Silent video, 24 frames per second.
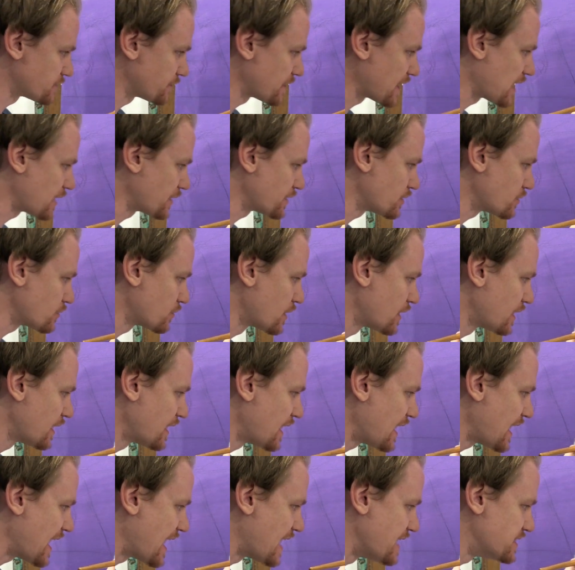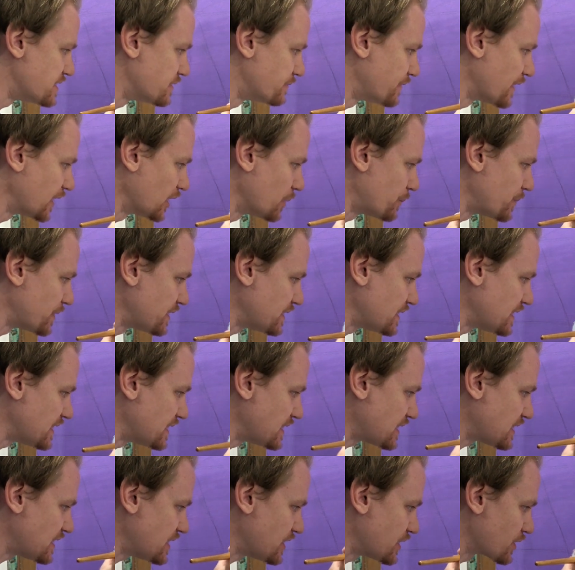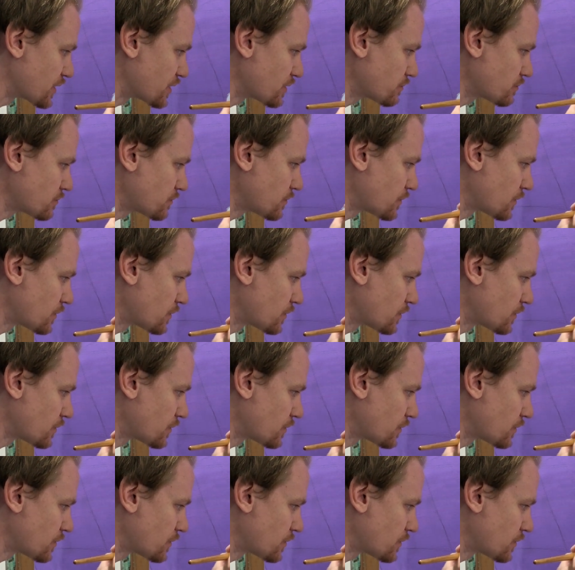value and develop it in here,